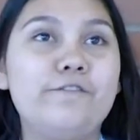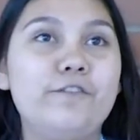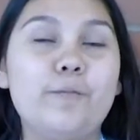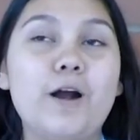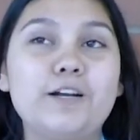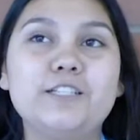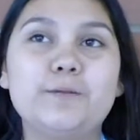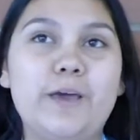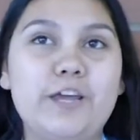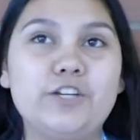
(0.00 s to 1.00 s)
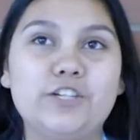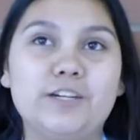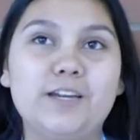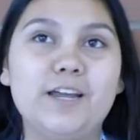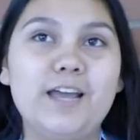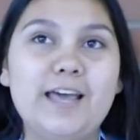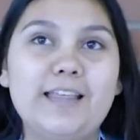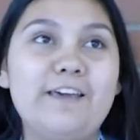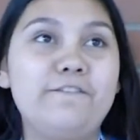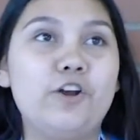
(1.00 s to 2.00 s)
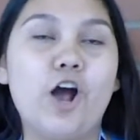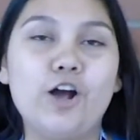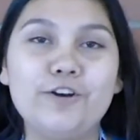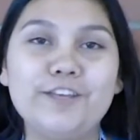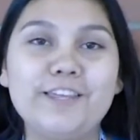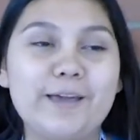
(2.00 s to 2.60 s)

your participation. If you're hungry, they